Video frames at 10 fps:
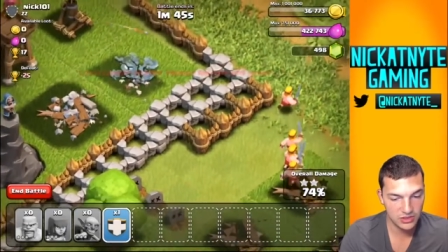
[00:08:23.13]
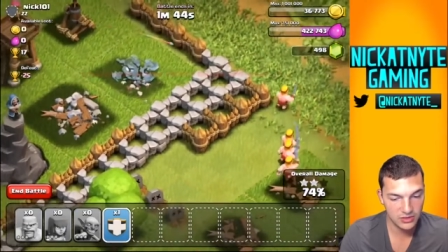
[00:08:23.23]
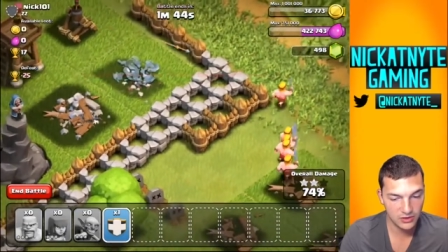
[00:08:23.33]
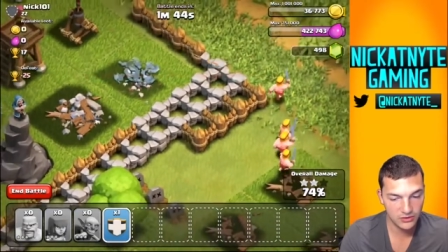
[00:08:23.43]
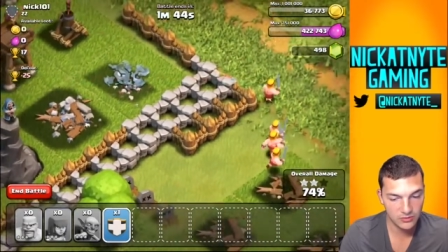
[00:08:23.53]

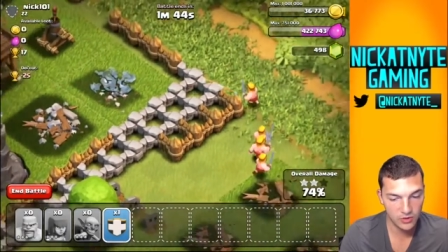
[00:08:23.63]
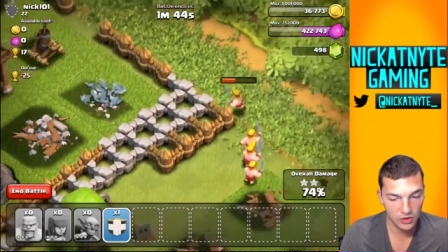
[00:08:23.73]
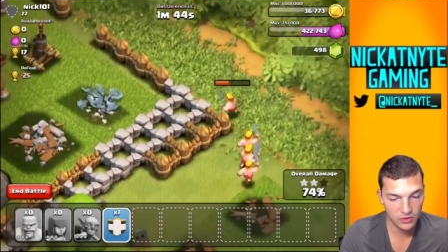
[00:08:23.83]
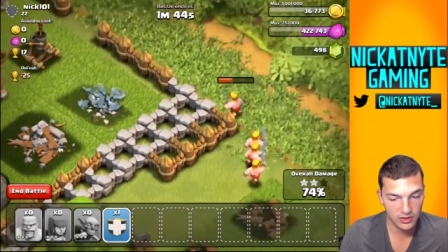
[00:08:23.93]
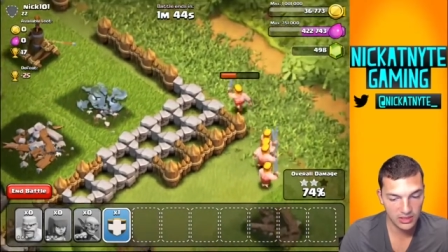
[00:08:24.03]
So I'll zoom all
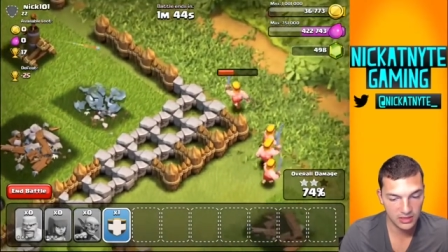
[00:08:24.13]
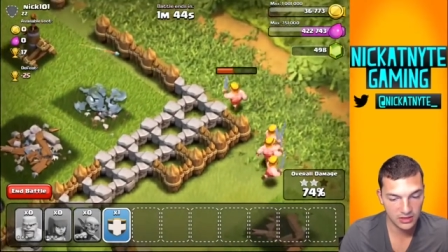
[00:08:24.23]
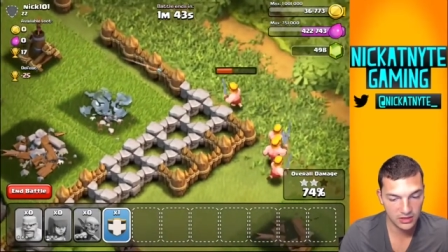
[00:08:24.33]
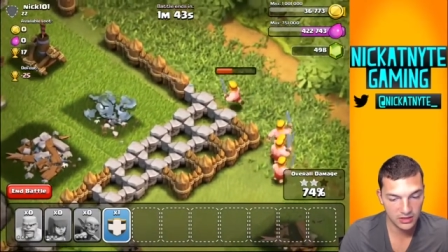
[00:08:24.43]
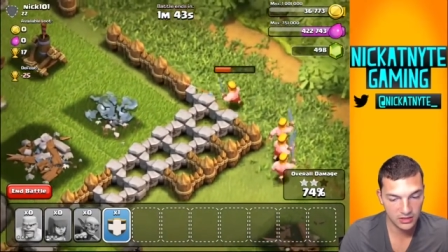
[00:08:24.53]
the way in
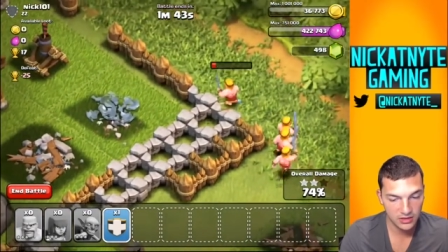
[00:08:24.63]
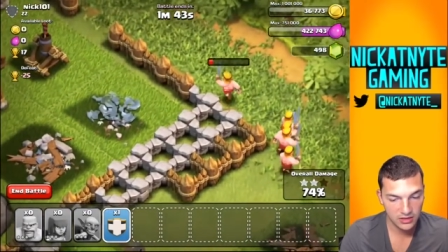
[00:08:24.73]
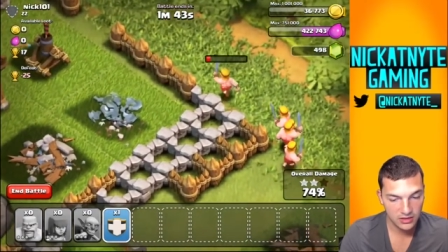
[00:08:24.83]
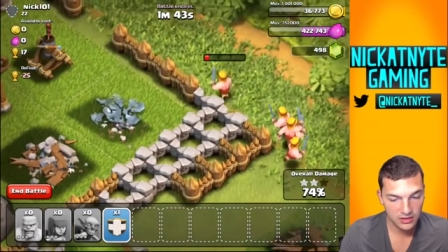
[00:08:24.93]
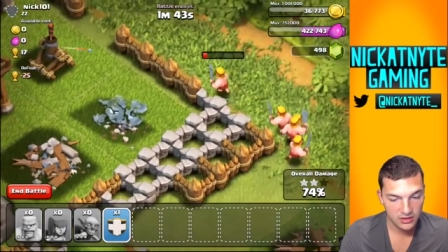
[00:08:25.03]
here
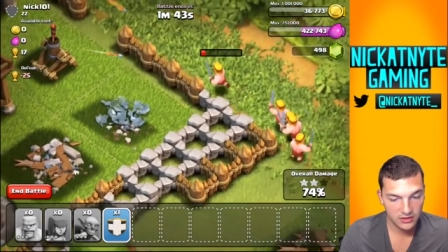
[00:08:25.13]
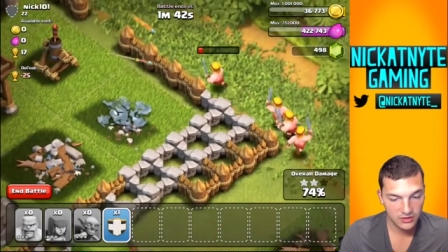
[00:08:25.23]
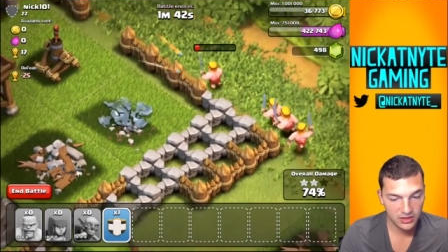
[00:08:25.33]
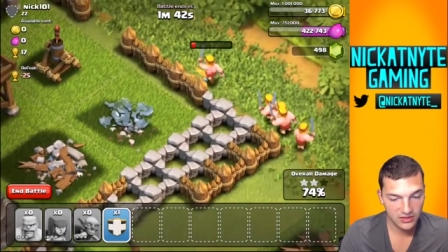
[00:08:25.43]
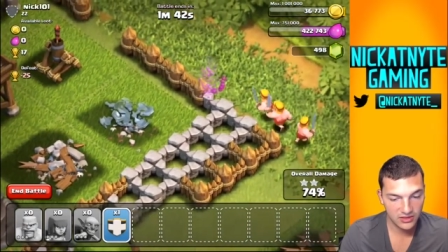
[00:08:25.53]
so
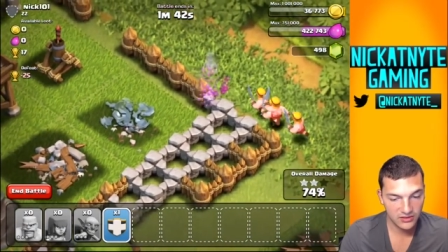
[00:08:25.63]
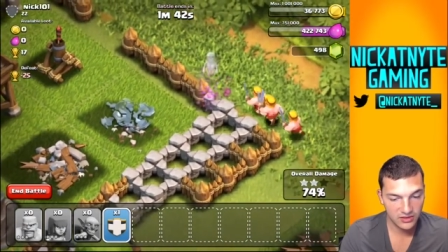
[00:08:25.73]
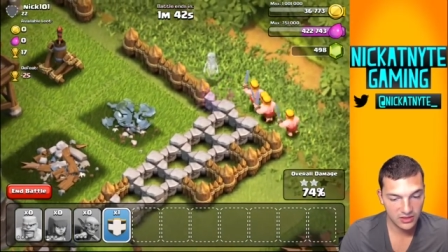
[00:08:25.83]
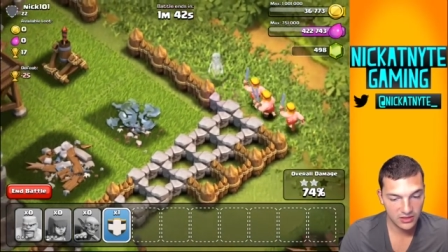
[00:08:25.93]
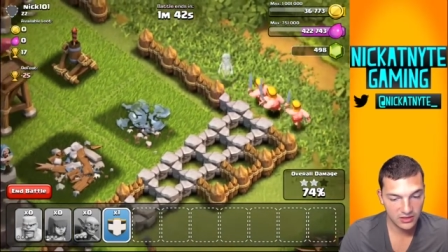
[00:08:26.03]
you guys can
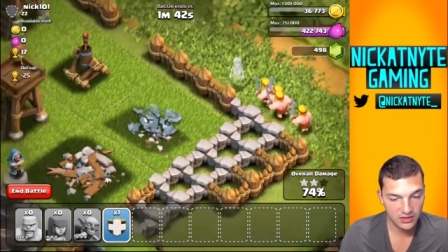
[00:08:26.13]
see